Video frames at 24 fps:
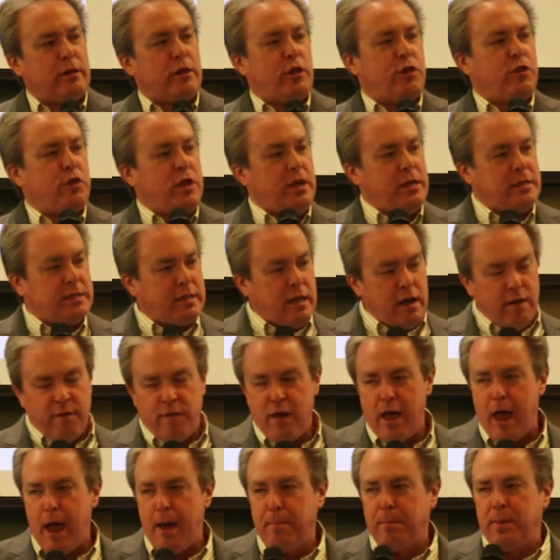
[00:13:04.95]
the things that have
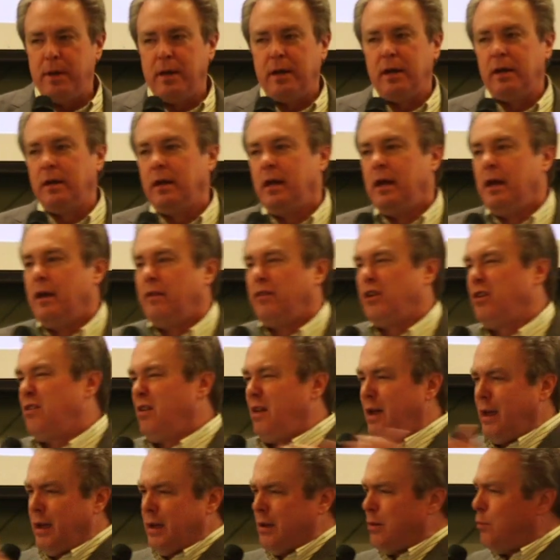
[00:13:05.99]
happened, and they're
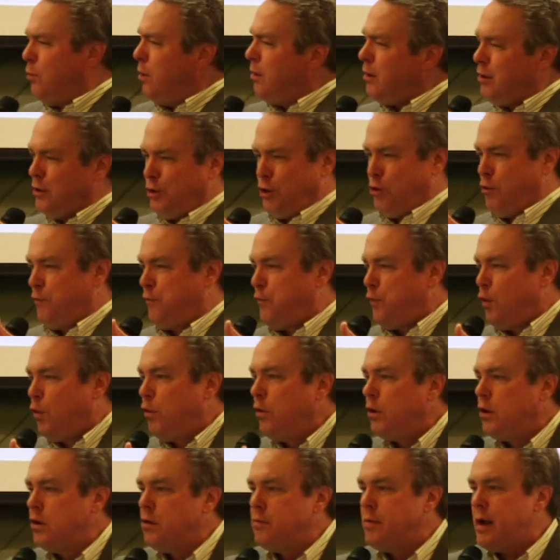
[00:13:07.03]
like, What are you, a
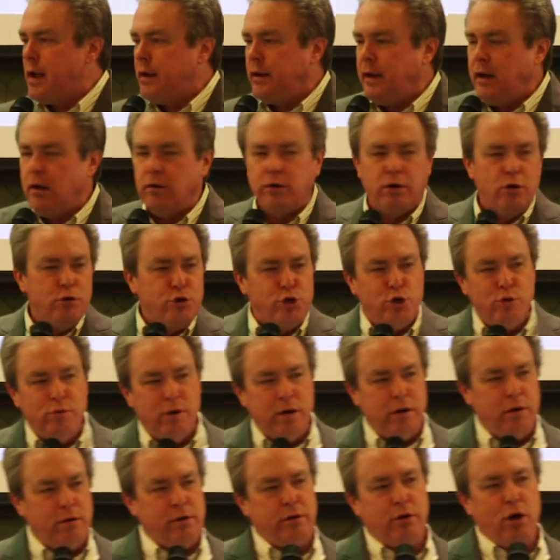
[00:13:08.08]
foreigner around here? Don't you
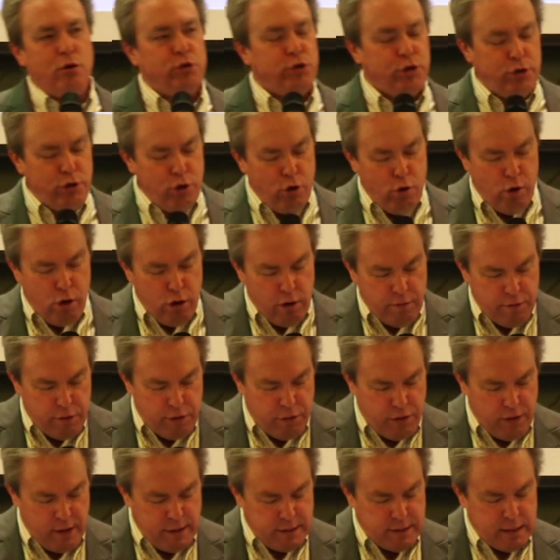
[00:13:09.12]
under don't you know all of the
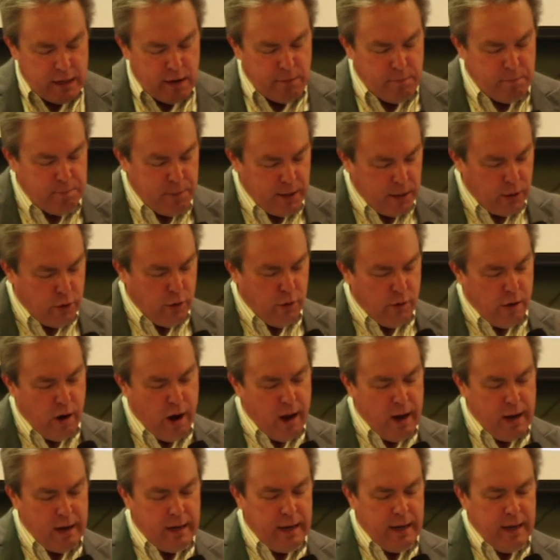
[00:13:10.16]
things that have been going
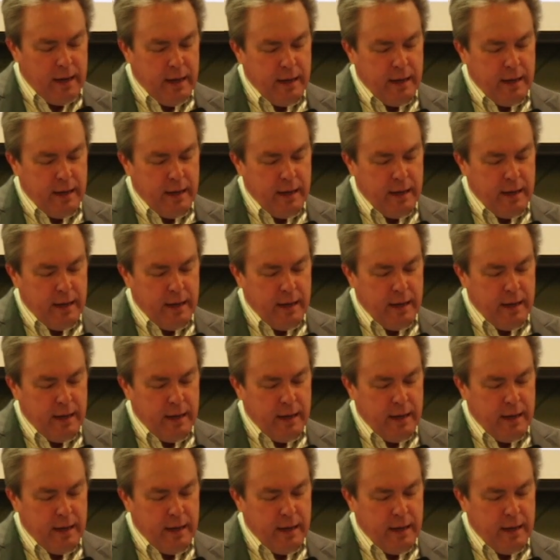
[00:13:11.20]
on?